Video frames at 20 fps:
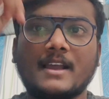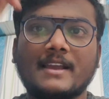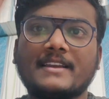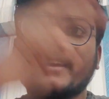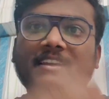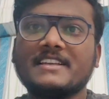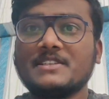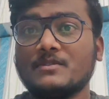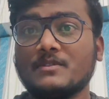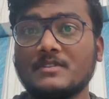Hi
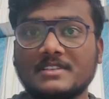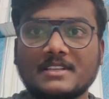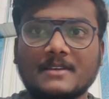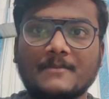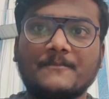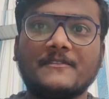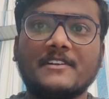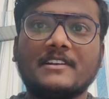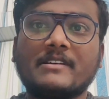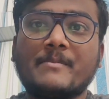guys, what's
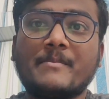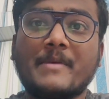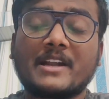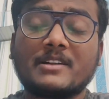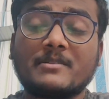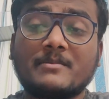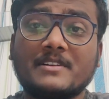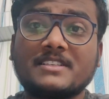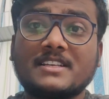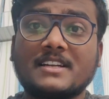up? Welcome
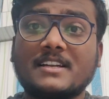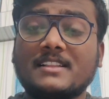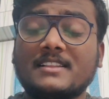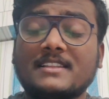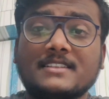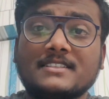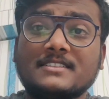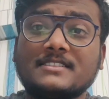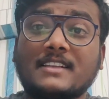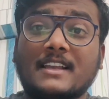back to my channel.
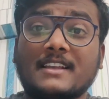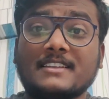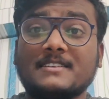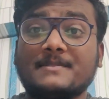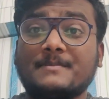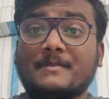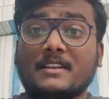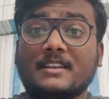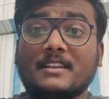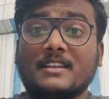This is Sai
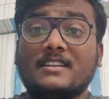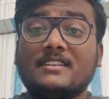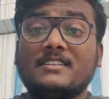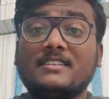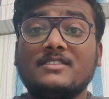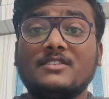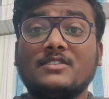Charan Malyala.